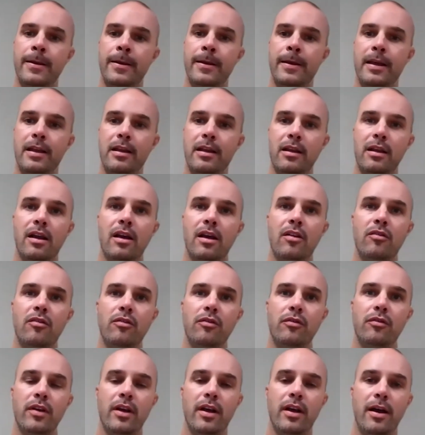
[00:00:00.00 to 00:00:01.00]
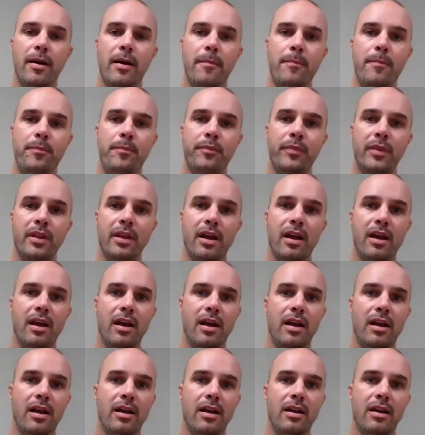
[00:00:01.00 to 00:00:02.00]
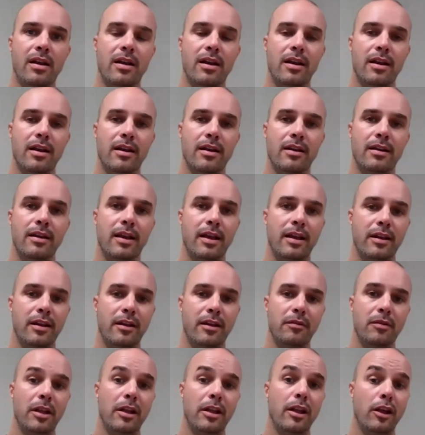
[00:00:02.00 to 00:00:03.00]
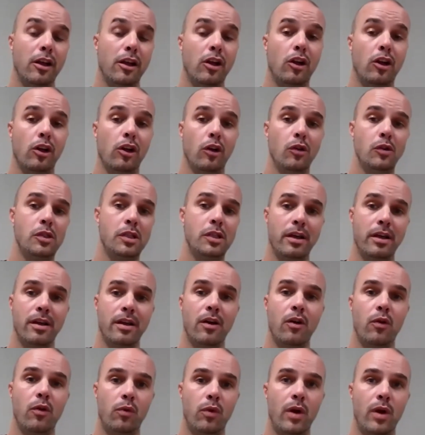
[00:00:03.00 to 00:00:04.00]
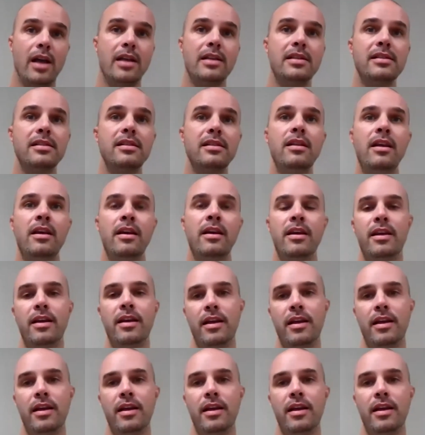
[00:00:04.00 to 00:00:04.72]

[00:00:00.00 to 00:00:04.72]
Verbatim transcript: in the kind of um, uh, in, the, in, the, closer horizon.